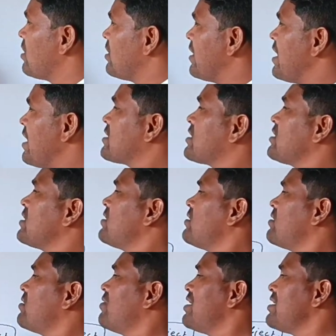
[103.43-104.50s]

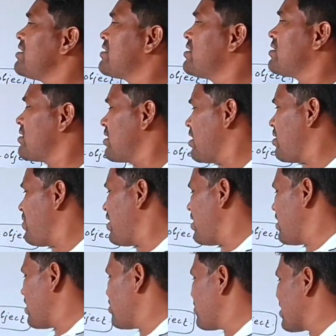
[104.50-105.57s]
Next one is given
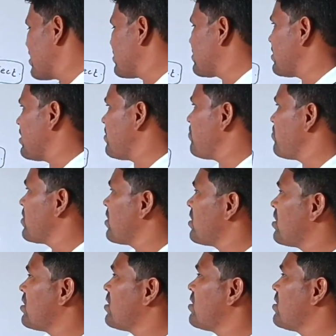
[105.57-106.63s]
here. You can see
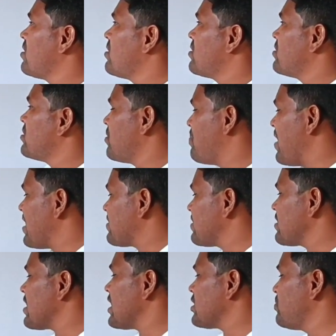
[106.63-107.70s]
the
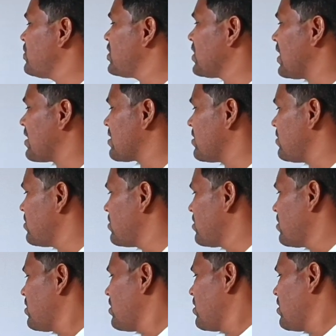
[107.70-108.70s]
basic HB chart.